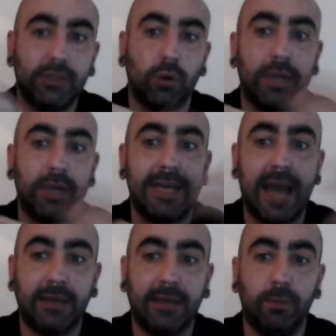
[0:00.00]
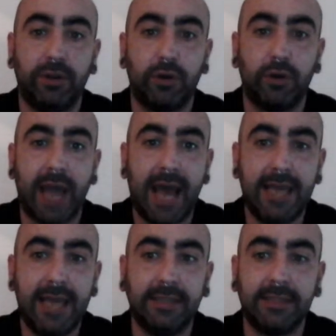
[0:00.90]
or connecting with your
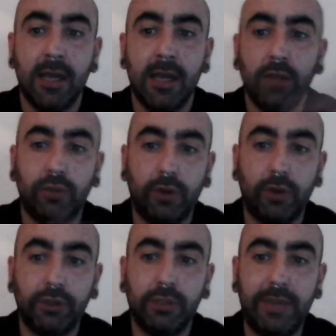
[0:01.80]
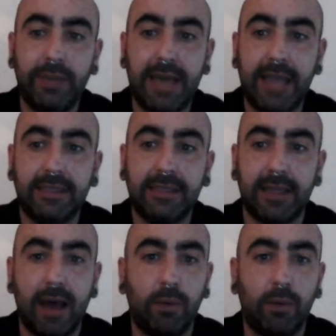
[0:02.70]
guides. So there's the wee link to
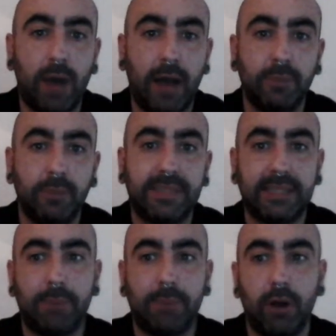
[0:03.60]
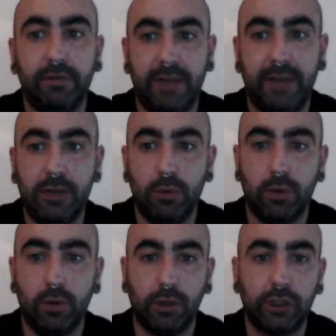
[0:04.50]
that 6-part video
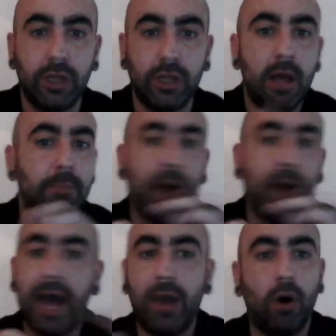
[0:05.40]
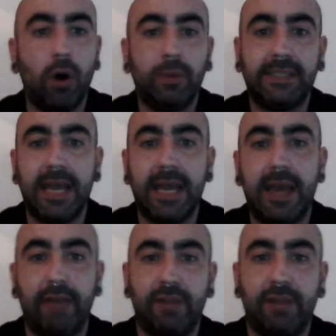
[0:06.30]
course. But I always say
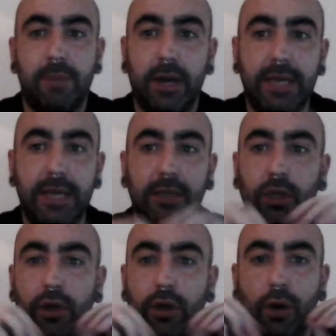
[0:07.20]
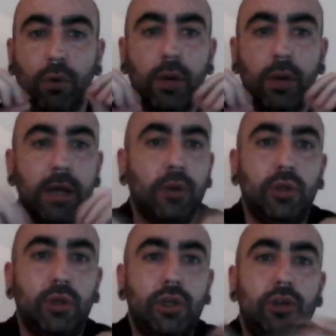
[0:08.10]
to everybody,
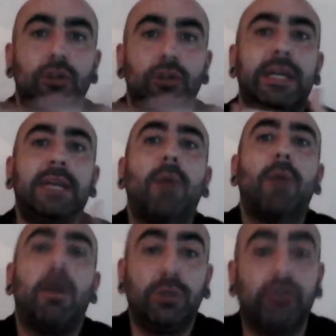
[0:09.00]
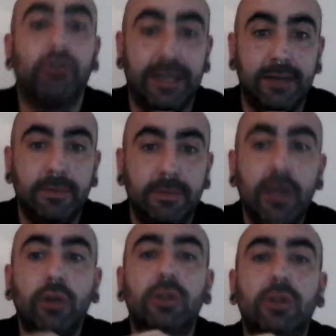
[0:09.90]
you need proper training.
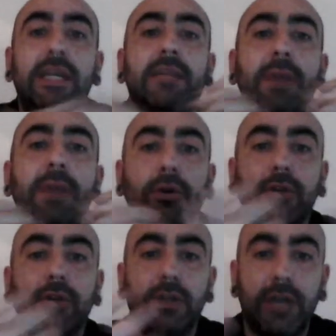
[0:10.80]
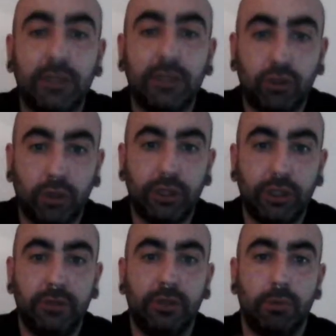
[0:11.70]
You need to be under the
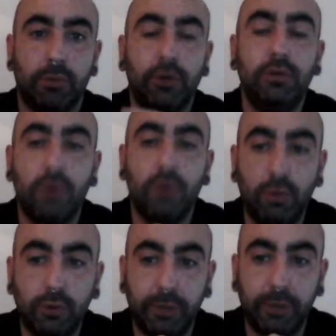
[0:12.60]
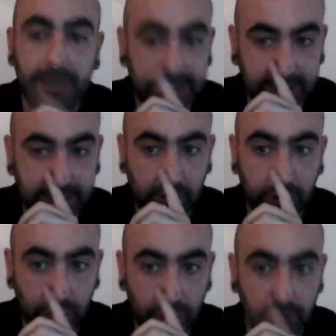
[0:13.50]
instruction of someone who knows what it is that
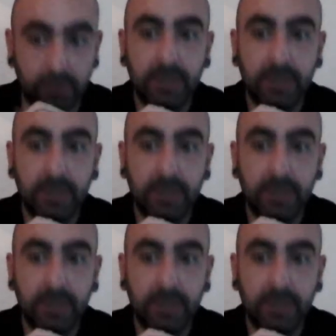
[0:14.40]
they're doing,